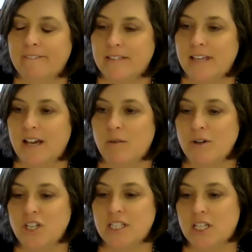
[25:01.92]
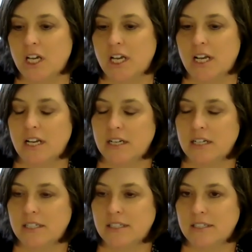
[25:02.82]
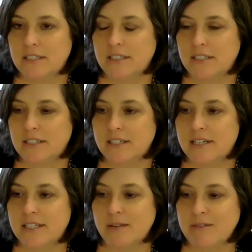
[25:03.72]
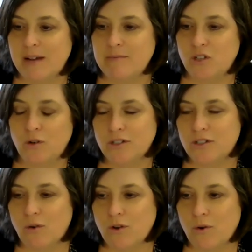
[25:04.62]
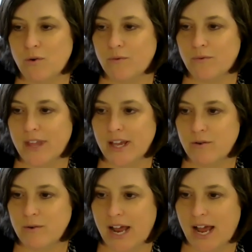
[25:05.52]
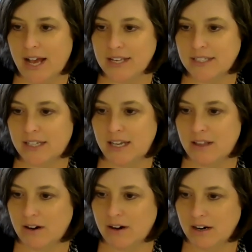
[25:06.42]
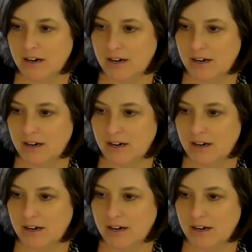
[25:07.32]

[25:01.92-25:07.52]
Yeah, which is good because sometimes students don't know like who to ask either.